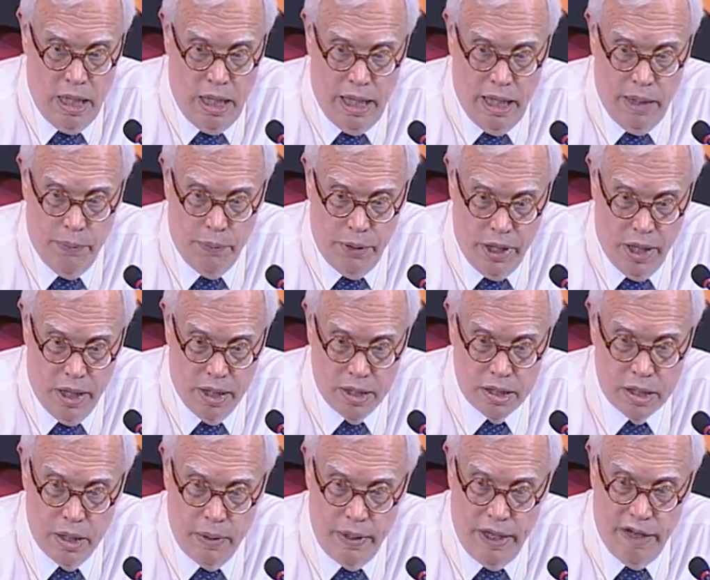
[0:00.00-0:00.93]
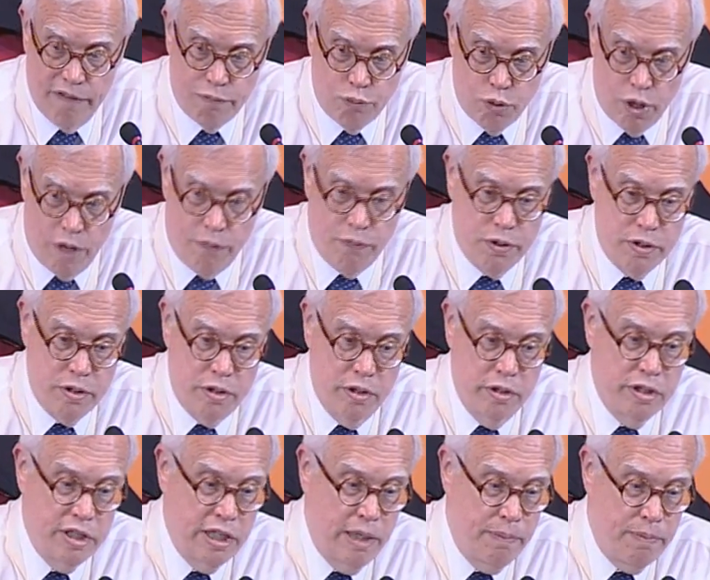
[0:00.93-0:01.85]
and we also have
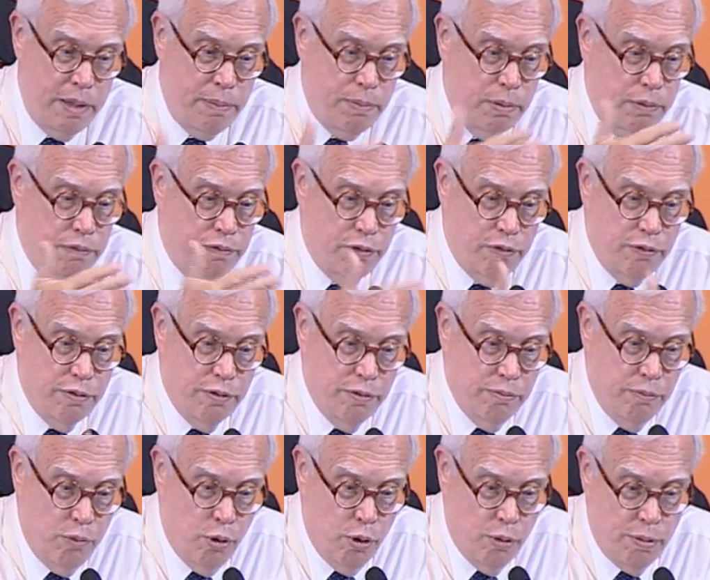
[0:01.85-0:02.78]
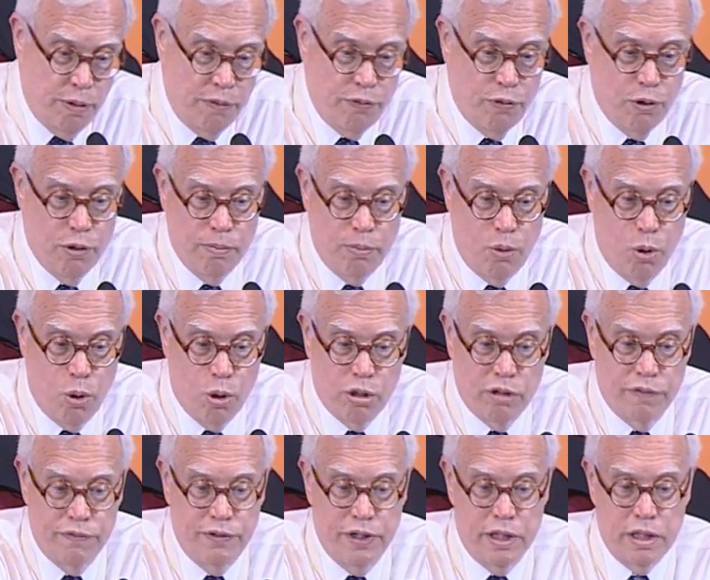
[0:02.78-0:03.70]
preferences. Some people more, prefer more
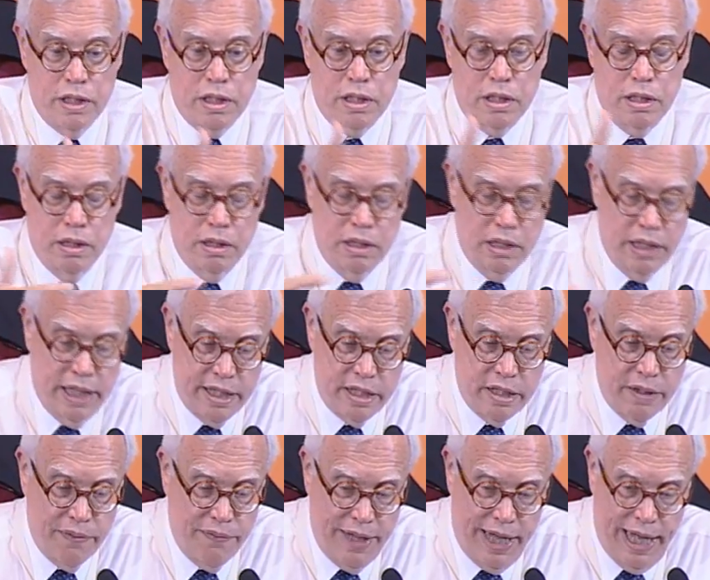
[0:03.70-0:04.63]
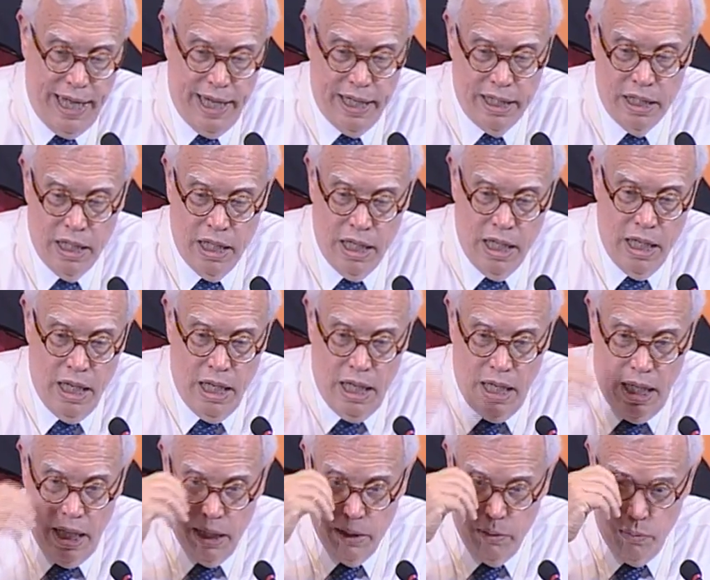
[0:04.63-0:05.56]
of this and less of that
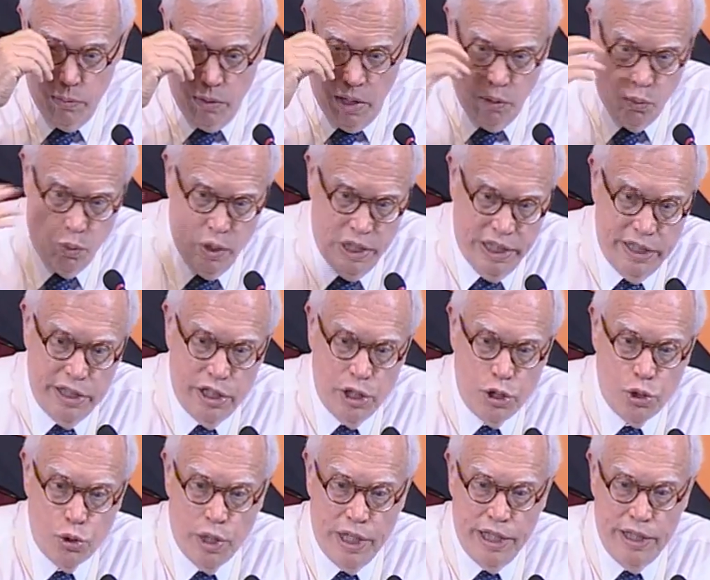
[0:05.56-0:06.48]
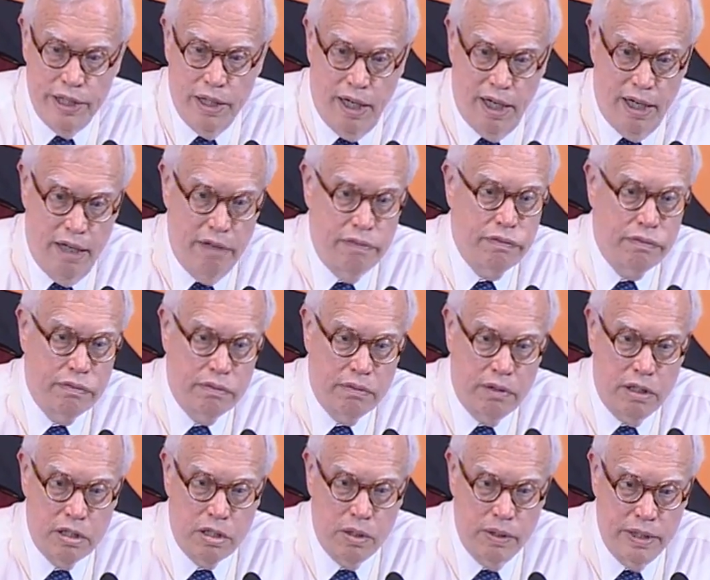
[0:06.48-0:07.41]
and are willing to trade off.
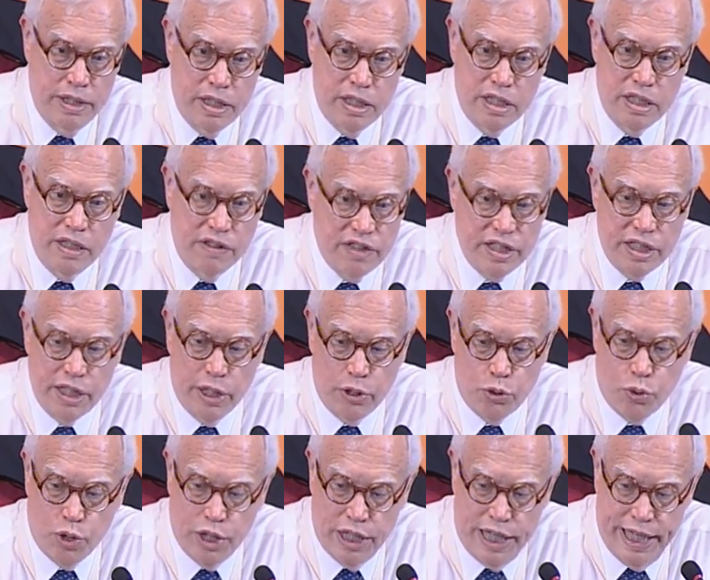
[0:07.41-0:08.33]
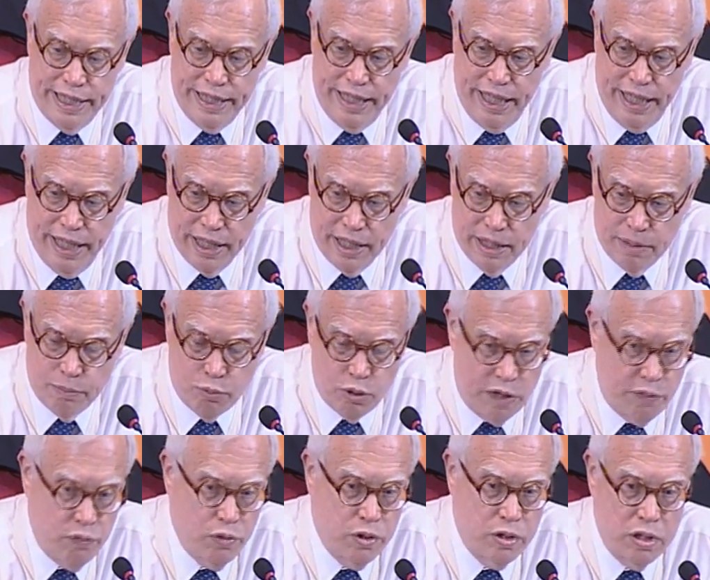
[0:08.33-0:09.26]
And so this is a central idea
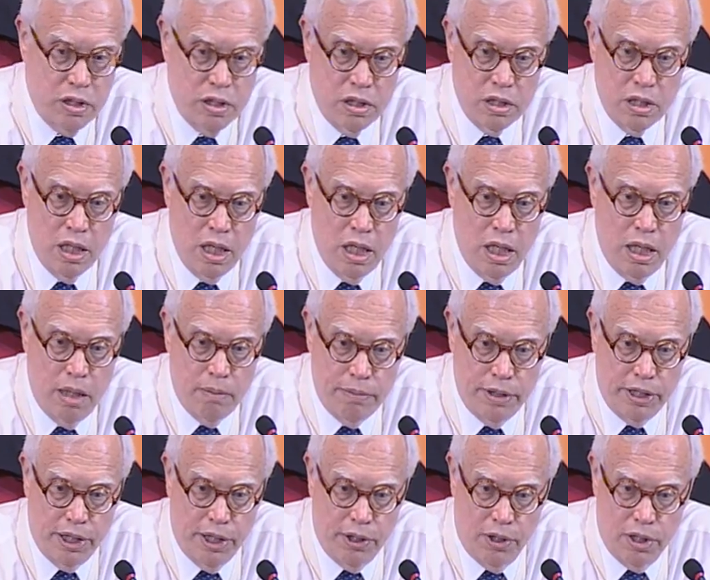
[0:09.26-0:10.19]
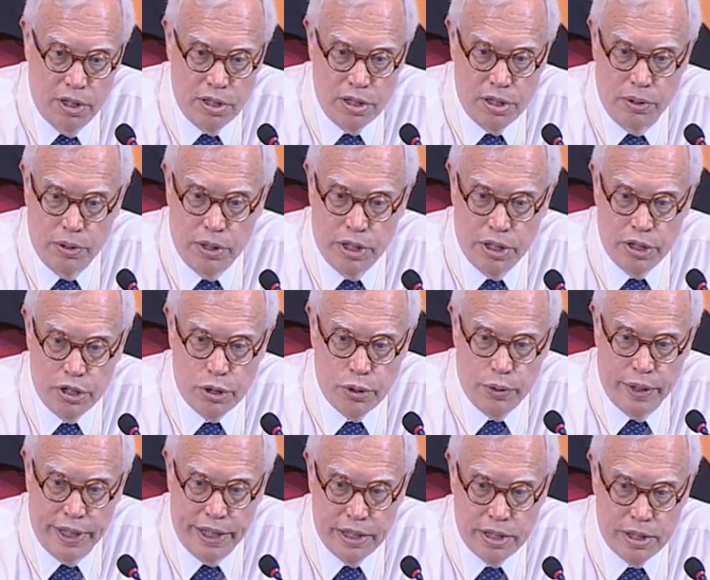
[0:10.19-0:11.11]
preferences, but then also
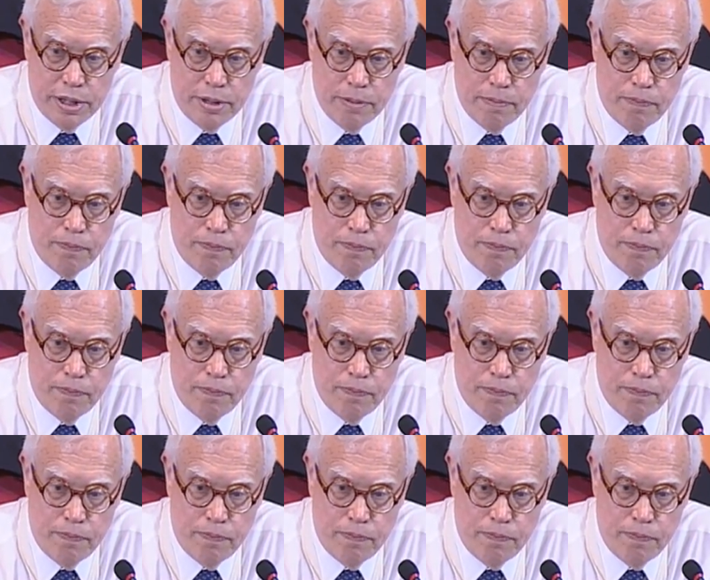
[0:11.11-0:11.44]
constraints.